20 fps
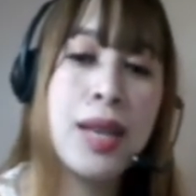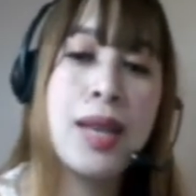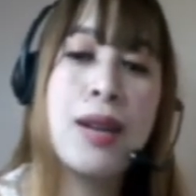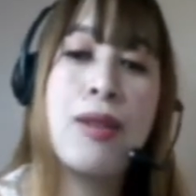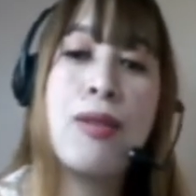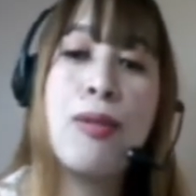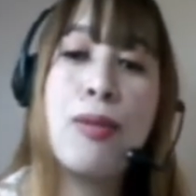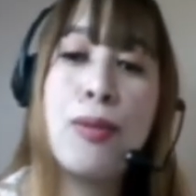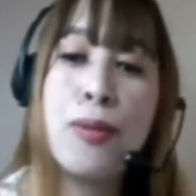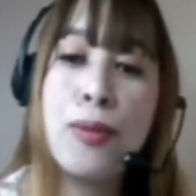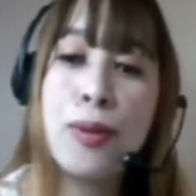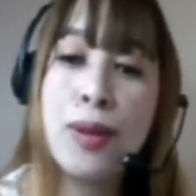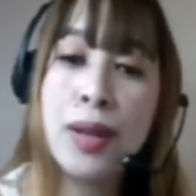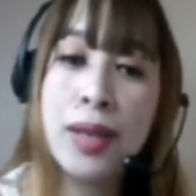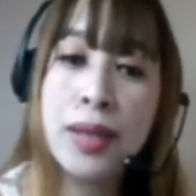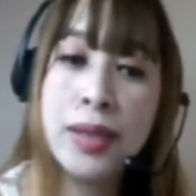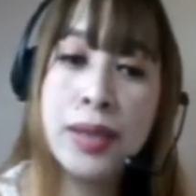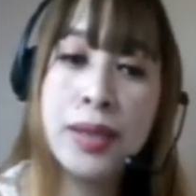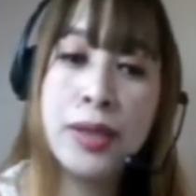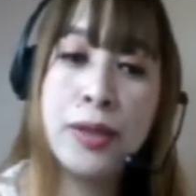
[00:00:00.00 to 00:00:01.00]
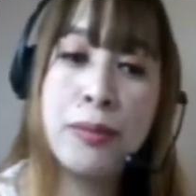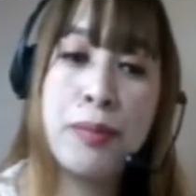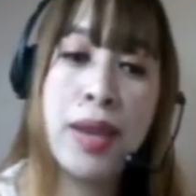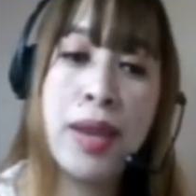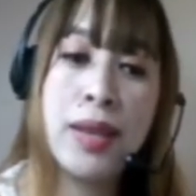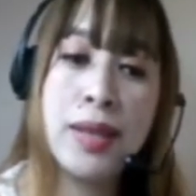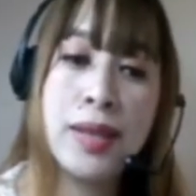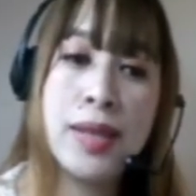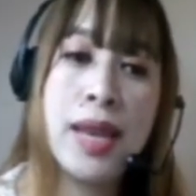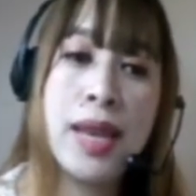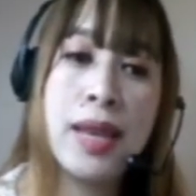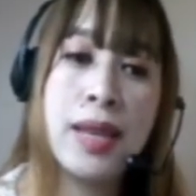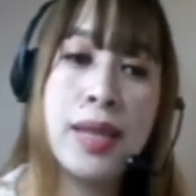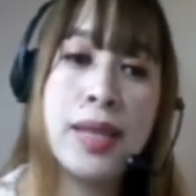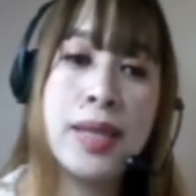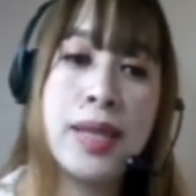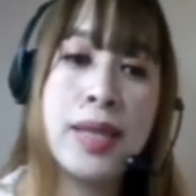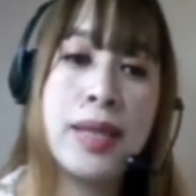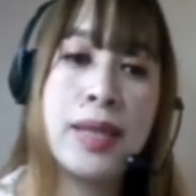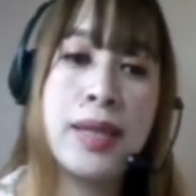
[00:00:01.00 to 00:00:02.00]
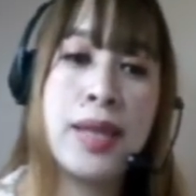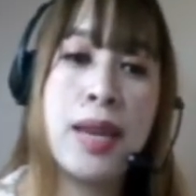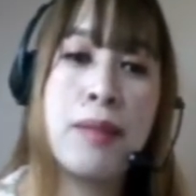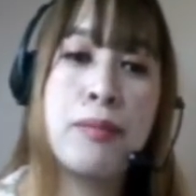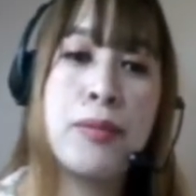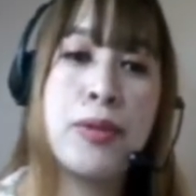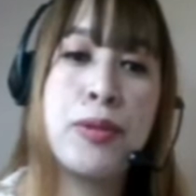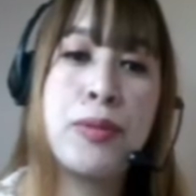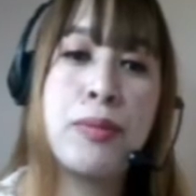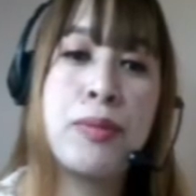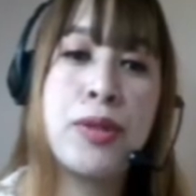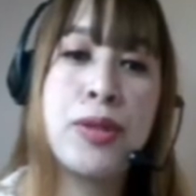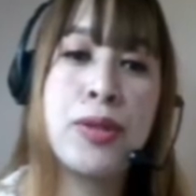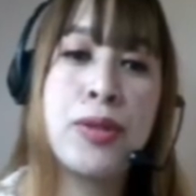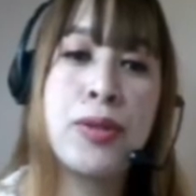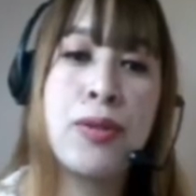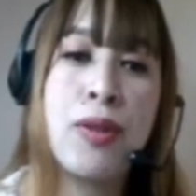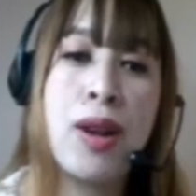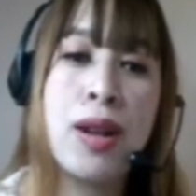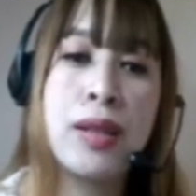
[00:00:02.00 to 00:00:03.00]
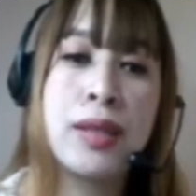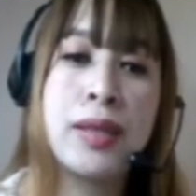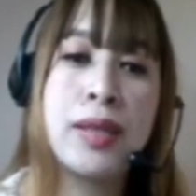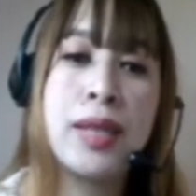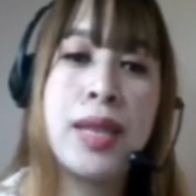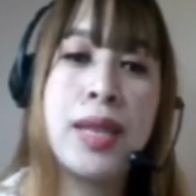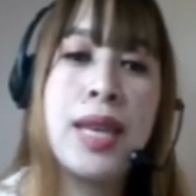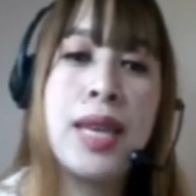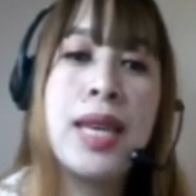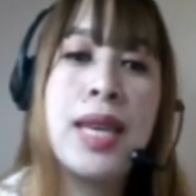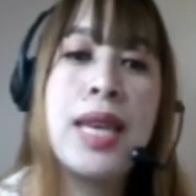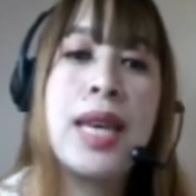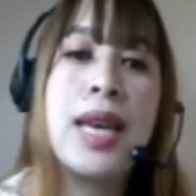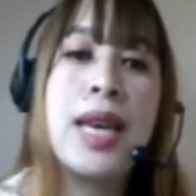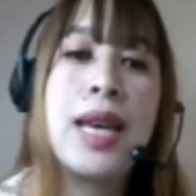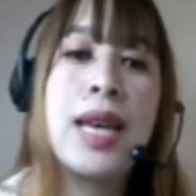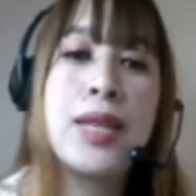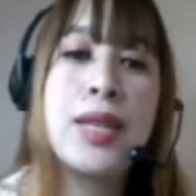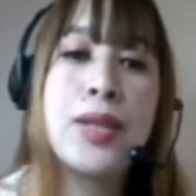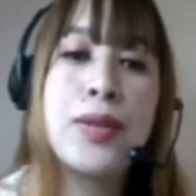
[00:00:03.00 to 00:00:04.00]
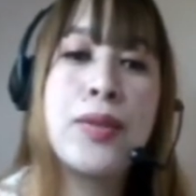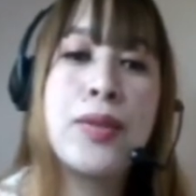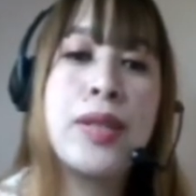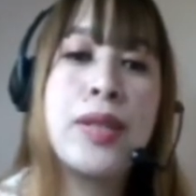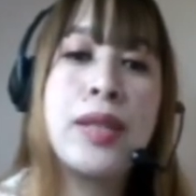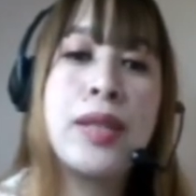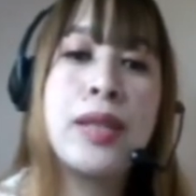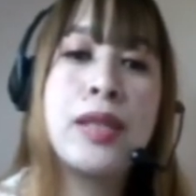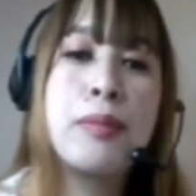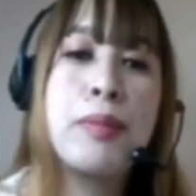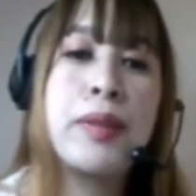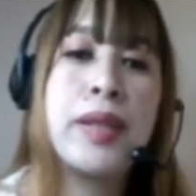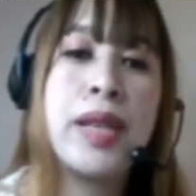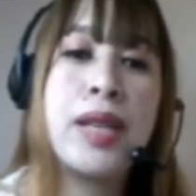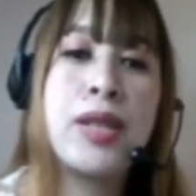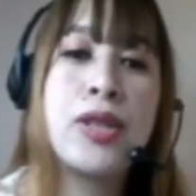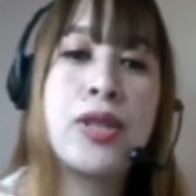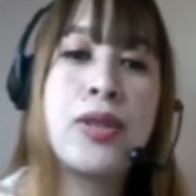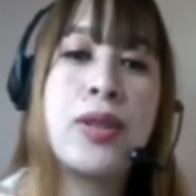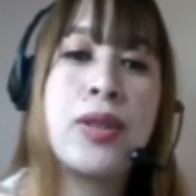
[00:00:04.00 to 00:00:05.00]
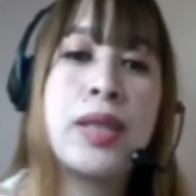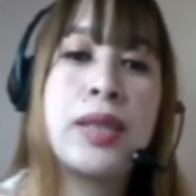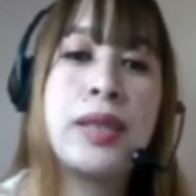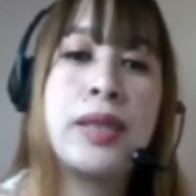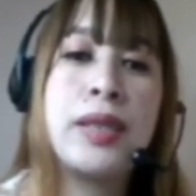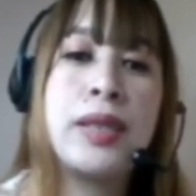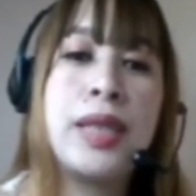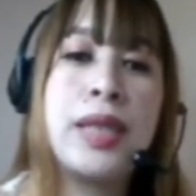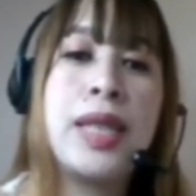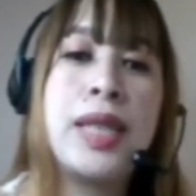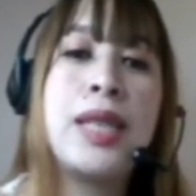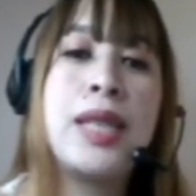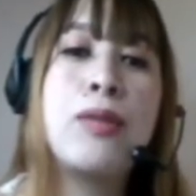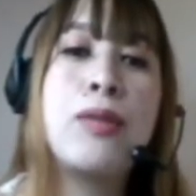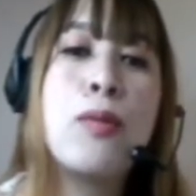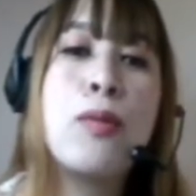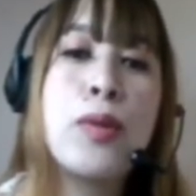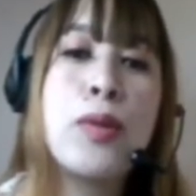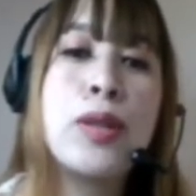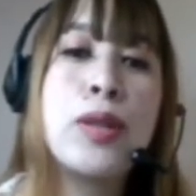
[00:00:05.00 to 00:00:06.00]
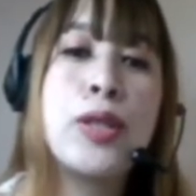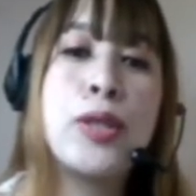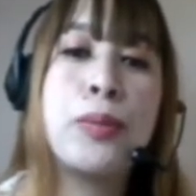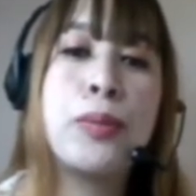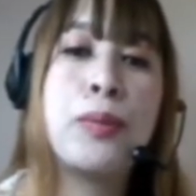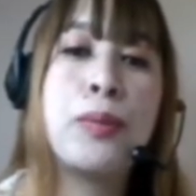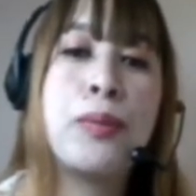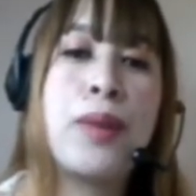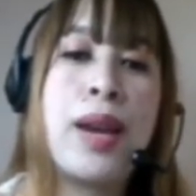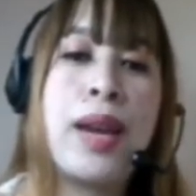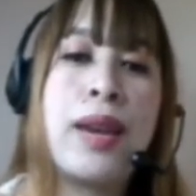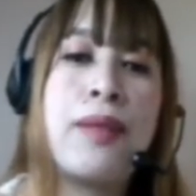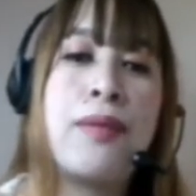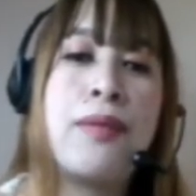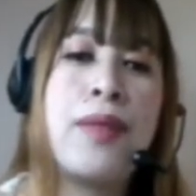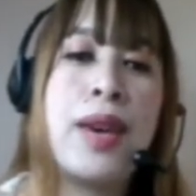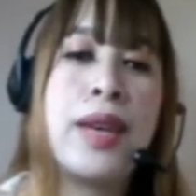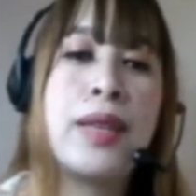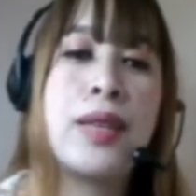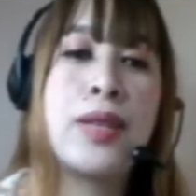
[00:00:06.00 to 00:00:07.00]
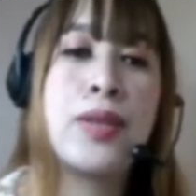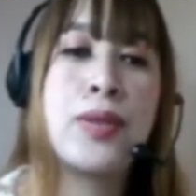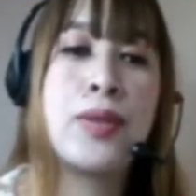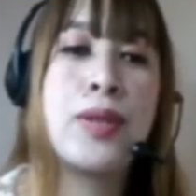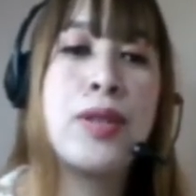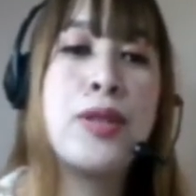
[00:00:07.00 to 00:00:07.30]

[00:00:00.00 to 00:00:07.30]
Or you may say it's an attempt to obstruct a certain explanation in order to arrive at a certain